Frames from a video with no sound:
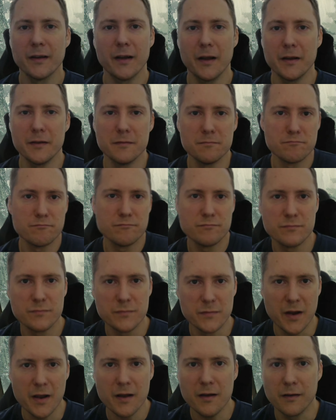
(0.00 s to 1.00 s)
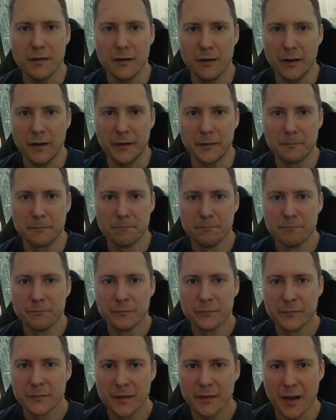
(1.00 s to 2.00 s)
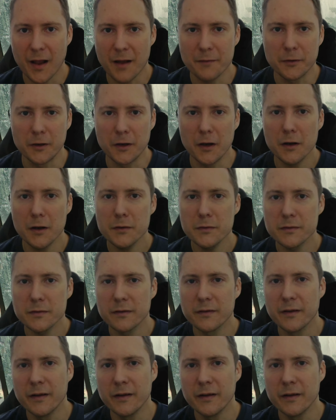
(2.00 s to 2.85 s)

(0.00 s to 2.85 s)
And yeah, like, have a go